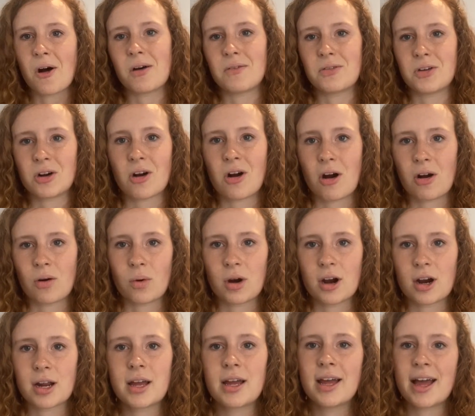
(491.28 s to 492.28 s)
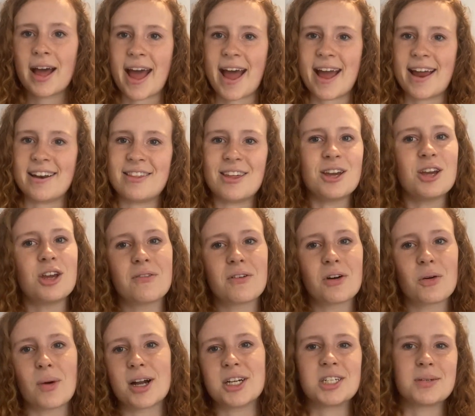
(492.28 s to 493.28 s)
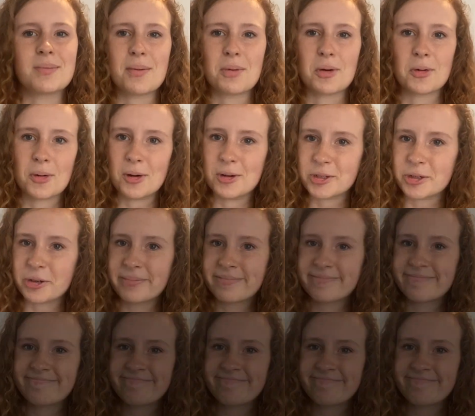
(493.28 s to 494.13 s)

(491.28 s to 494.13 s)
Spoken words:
all of your hard work, and thank you for watching my proposal.